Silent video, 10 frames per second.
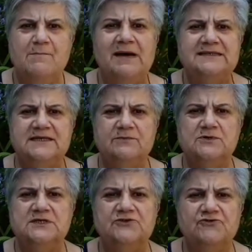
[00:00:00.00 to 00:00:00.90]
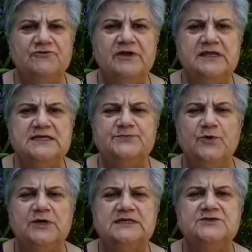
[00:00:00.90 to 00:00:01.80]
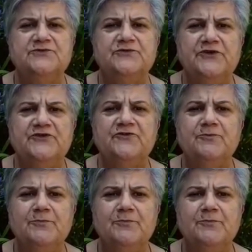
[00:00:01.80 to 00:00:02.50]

Massimo Introvigne's book is the first